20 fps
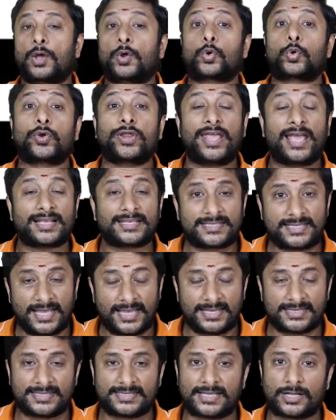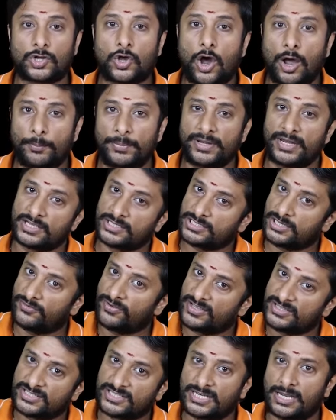React.Js is a combination of
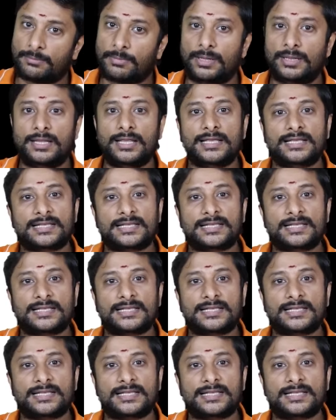HTML,